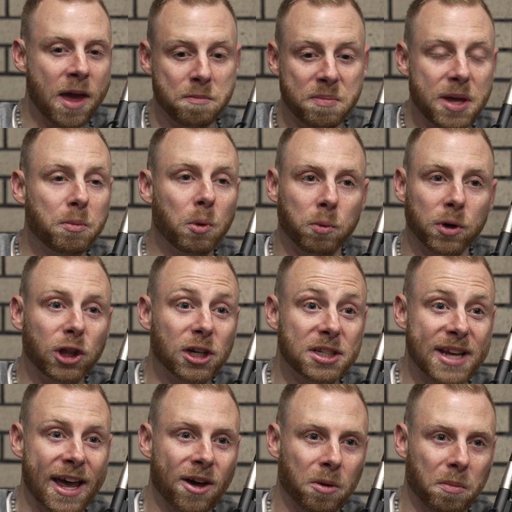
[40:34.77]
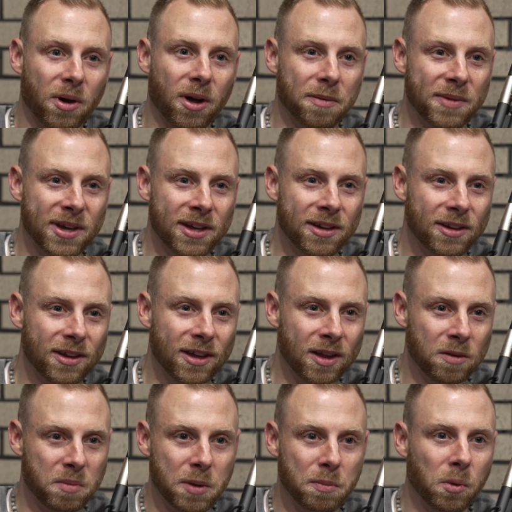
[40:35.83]
people would look down upon me,
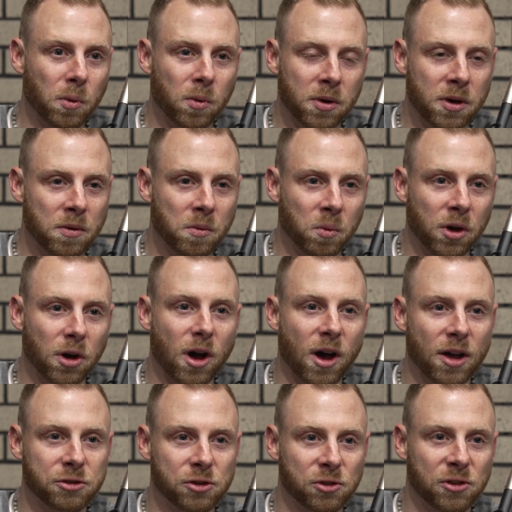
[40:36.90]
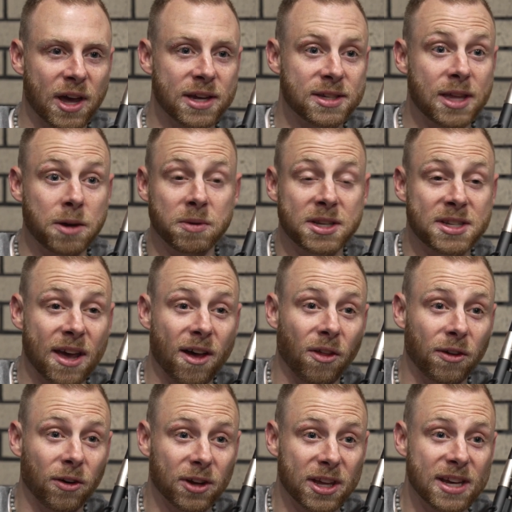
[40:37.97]
and people would ostracize. They would tell
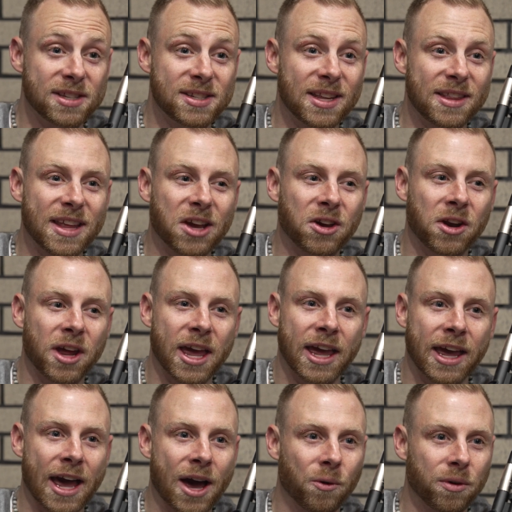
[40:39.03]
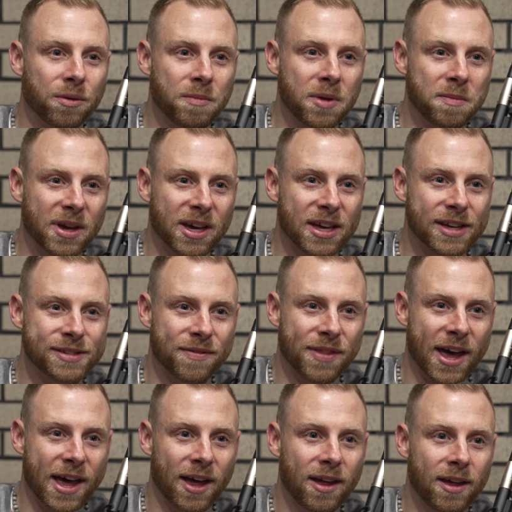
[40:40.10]
their kids that they couldn't hang out with me because of
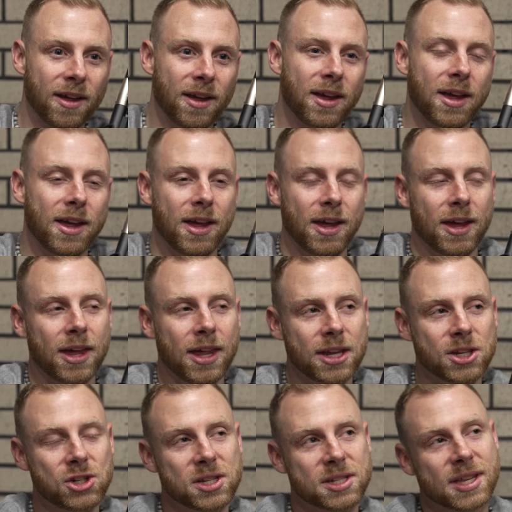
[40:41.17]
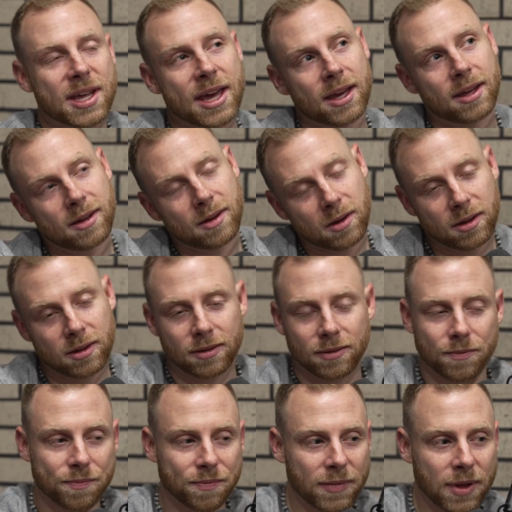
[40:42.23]
that. And it's just like,
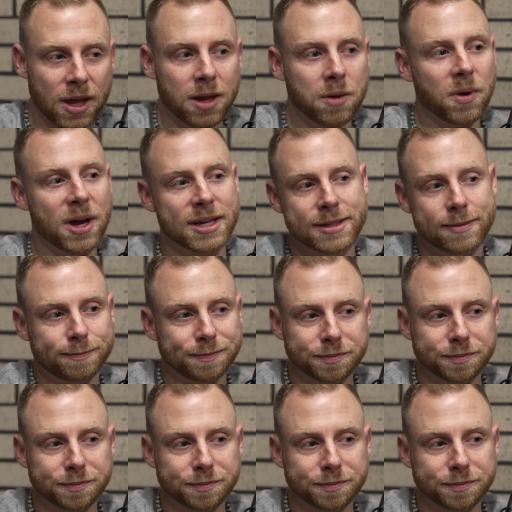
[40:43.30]
anyways,